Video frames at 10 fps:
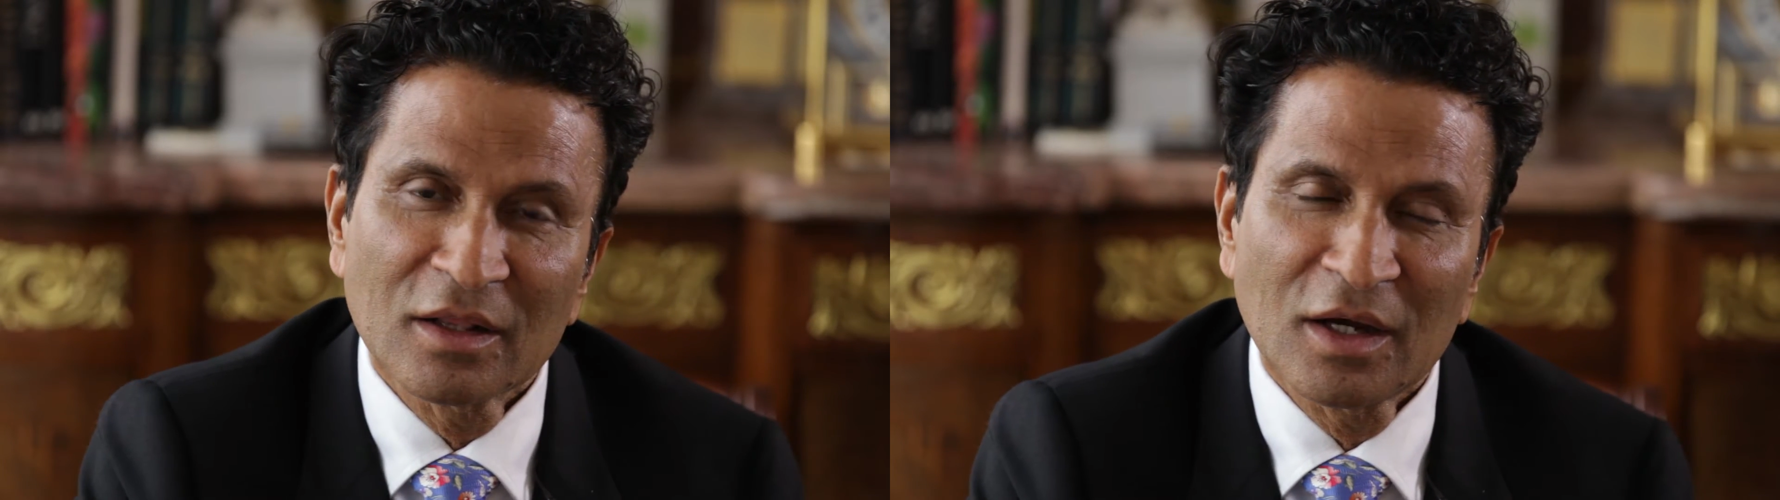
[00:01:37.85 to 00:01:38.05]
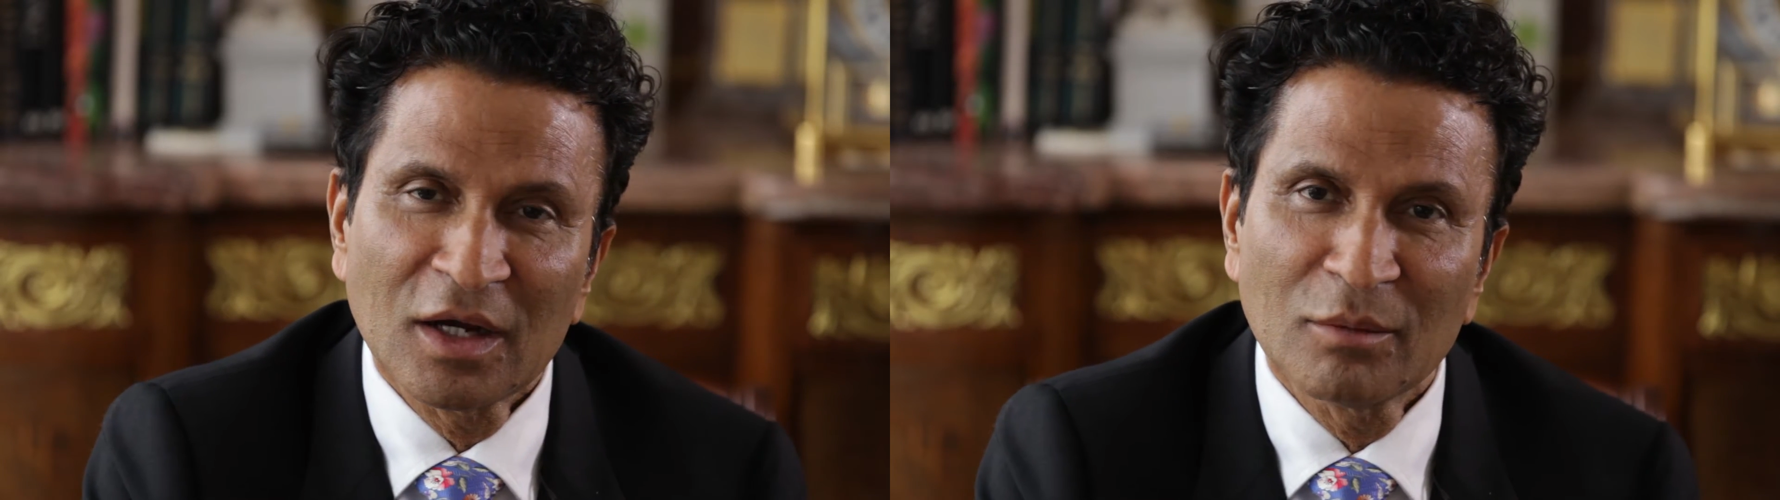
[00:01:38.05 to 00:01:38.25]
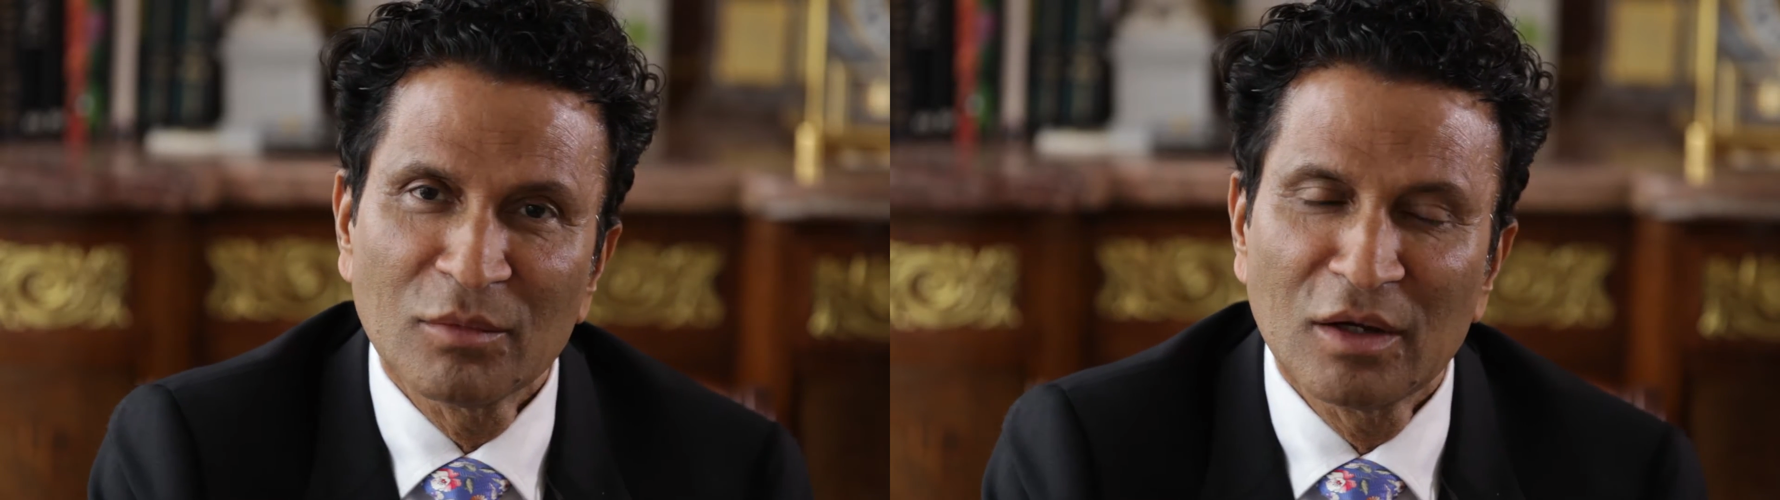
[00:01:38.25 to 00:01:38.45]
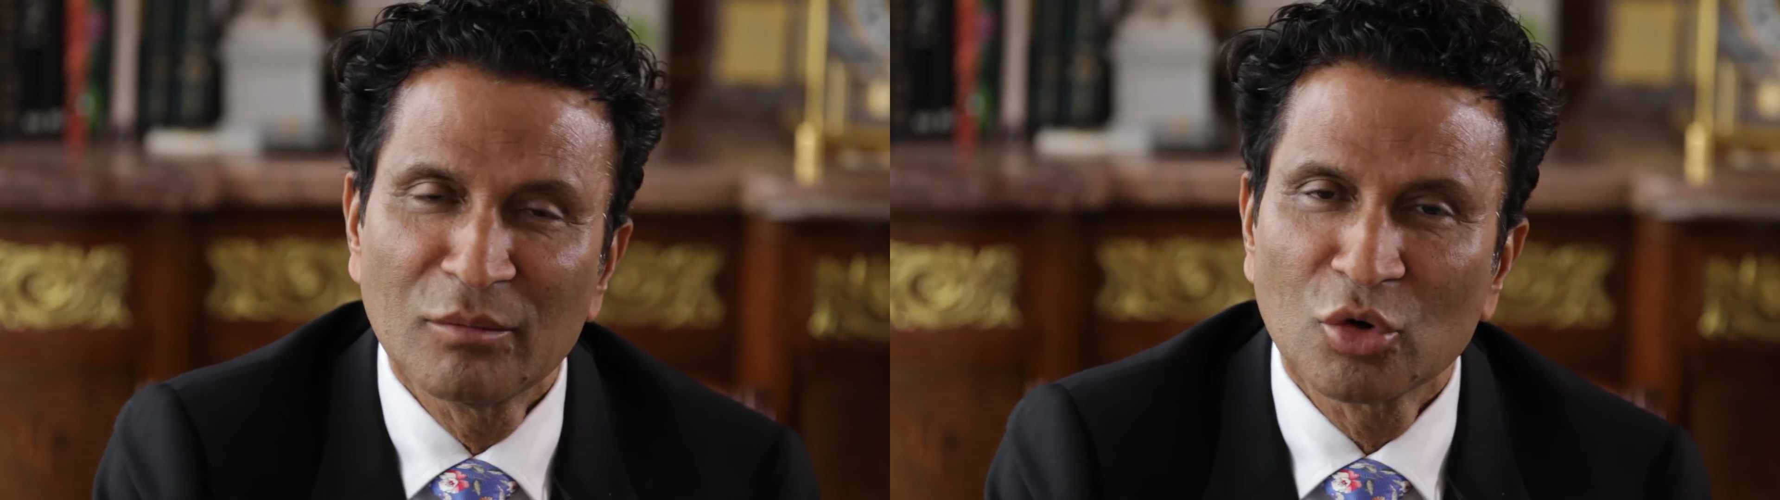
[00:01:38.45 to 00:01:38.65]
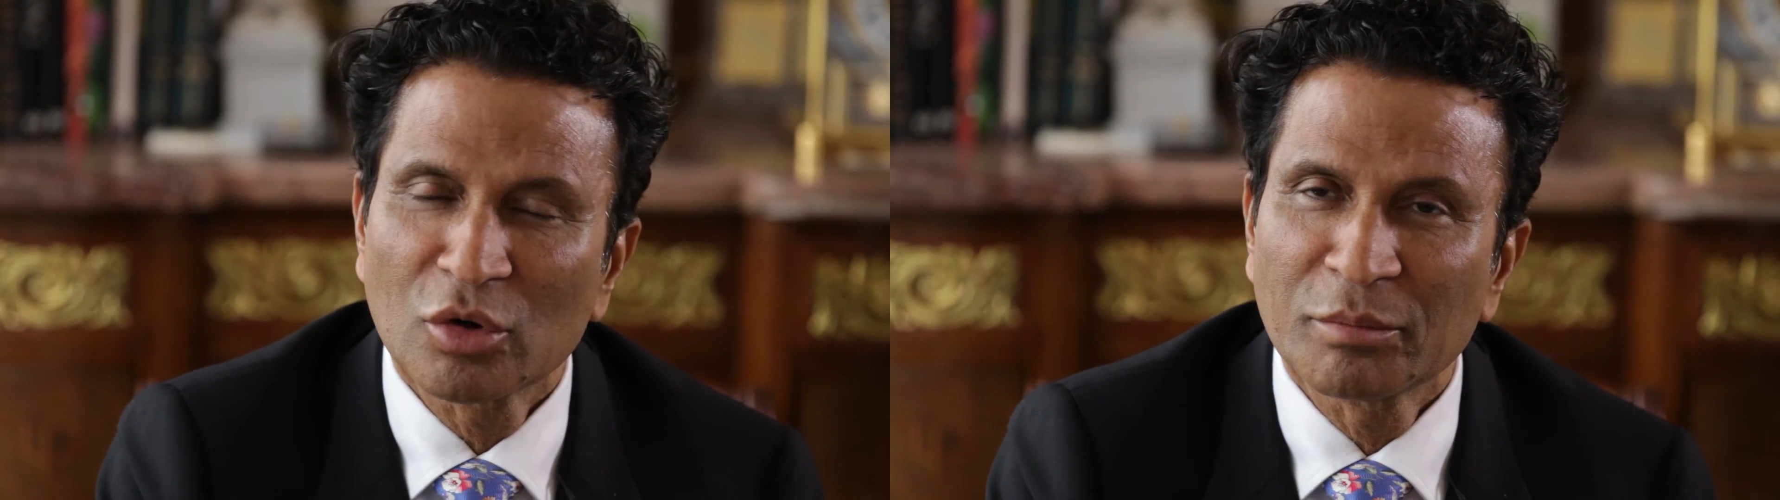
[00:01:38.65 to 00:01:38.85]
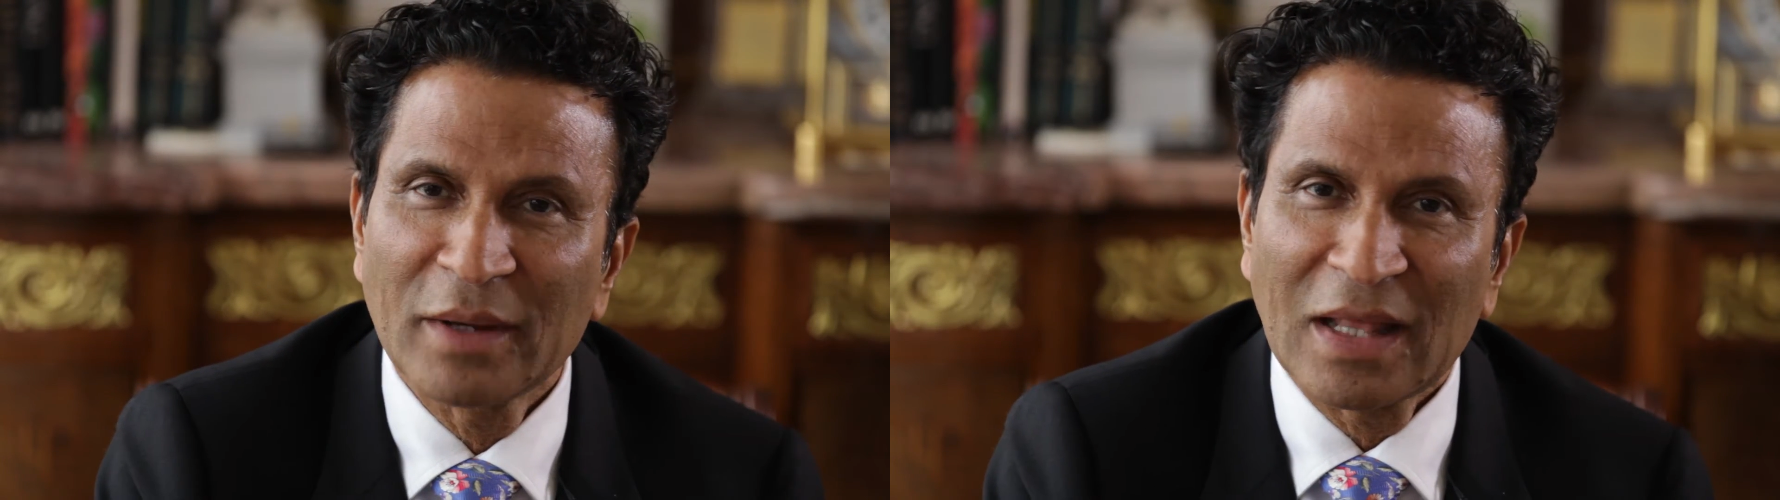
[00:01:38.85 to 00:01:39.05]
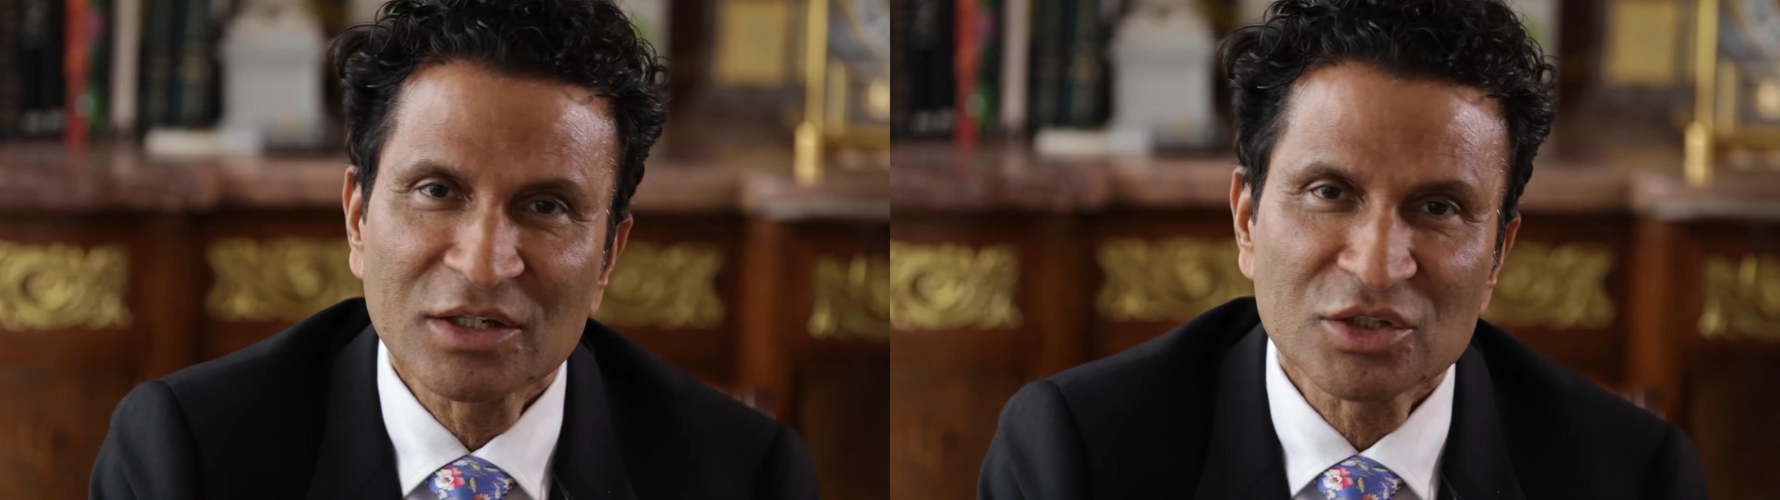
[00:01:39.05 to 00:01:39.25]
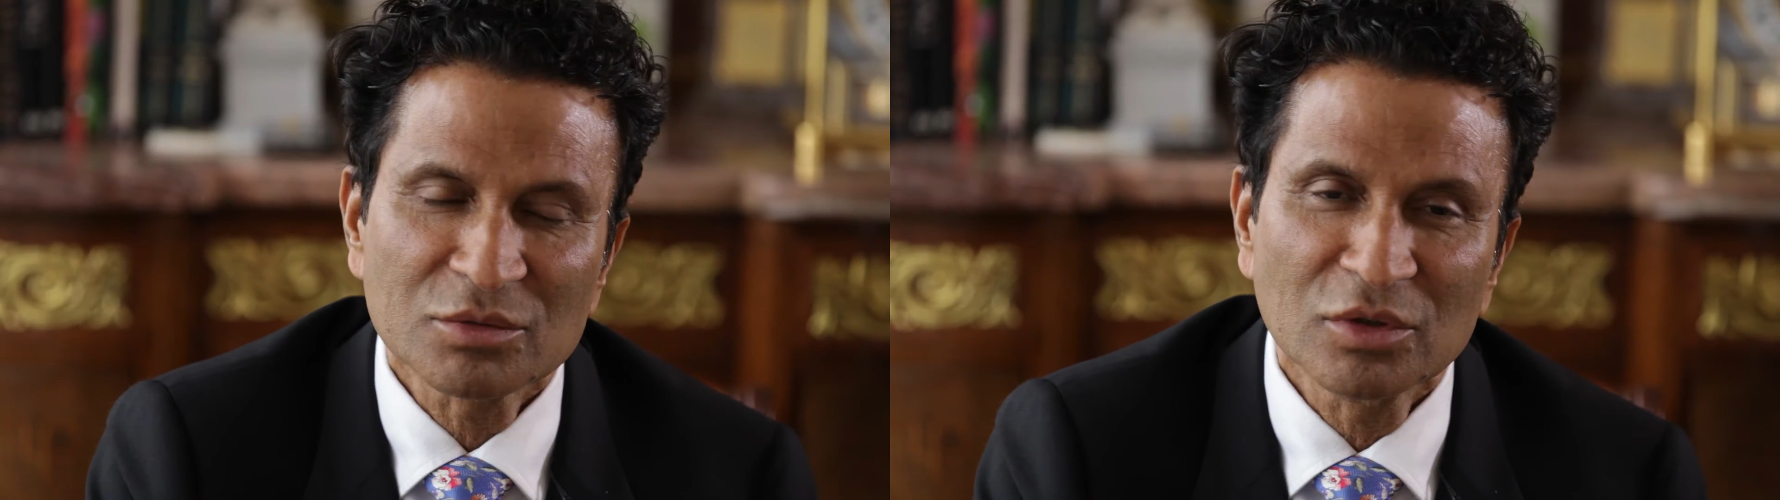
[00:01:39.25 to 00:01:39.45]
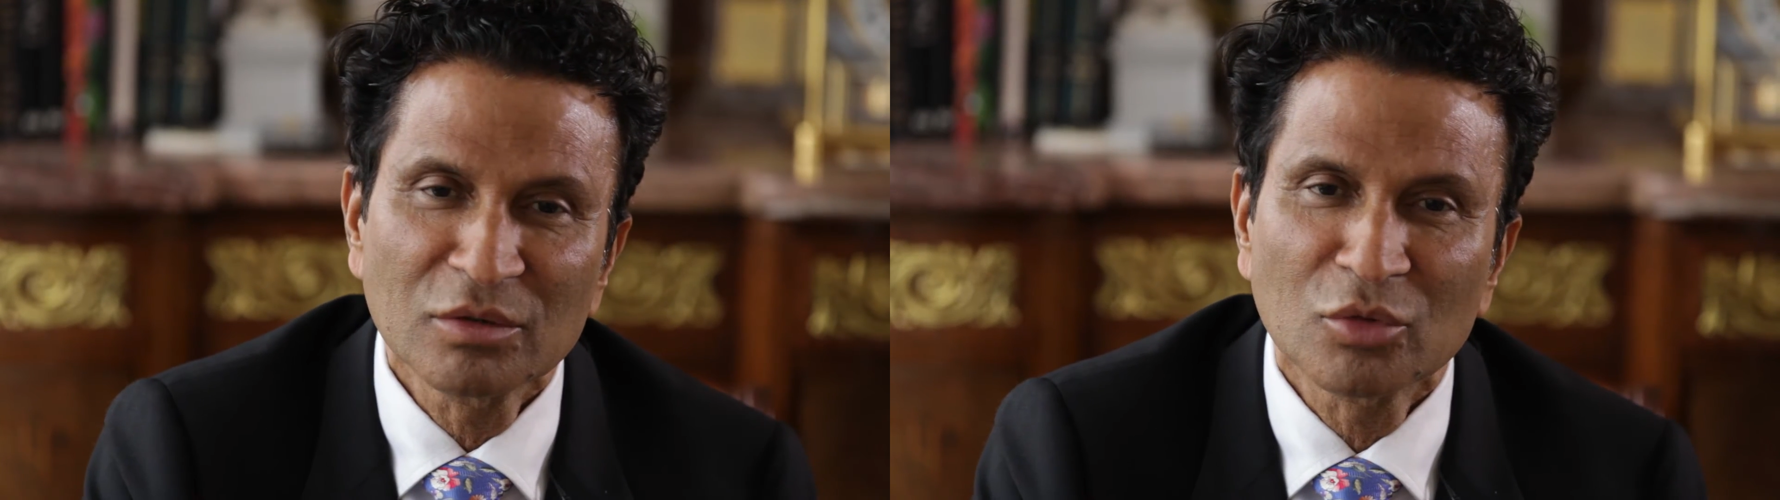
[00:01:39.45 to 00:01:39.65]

the AMLA more palatable,